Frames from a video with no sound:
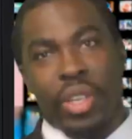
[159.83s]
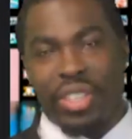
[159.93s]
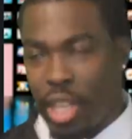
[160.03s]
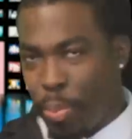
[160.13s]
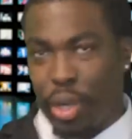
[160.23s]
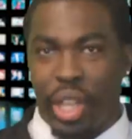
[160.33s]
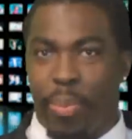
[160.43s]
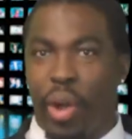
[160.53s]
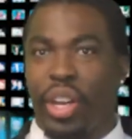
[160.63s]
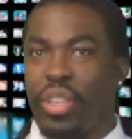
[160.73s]
It's their birthday
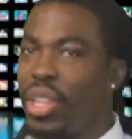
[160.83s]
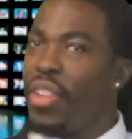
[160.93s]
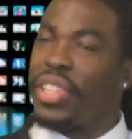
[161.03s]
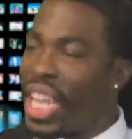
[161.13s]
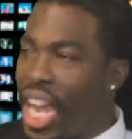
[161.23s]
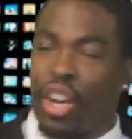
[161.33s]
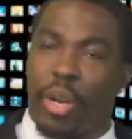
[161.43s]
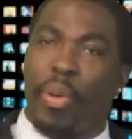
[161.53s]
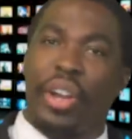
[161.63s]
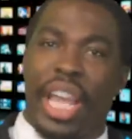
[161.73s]
party. You love it. They got on
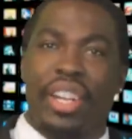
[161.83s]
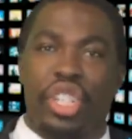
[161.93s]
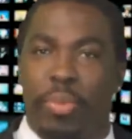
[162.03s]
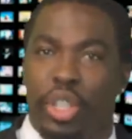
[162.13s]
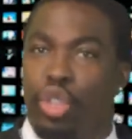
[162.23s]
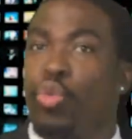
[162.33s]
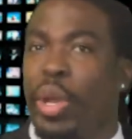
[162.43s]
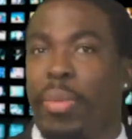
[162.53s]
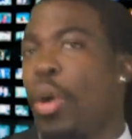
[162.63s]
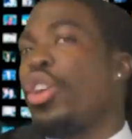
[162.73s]
the party hat and shit, but you
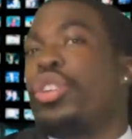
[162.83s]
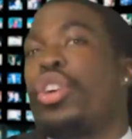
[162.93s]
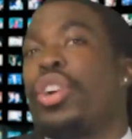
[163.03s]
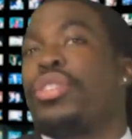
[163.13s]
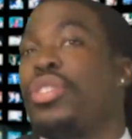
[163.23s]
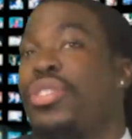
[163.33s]
win in Mario Kart. So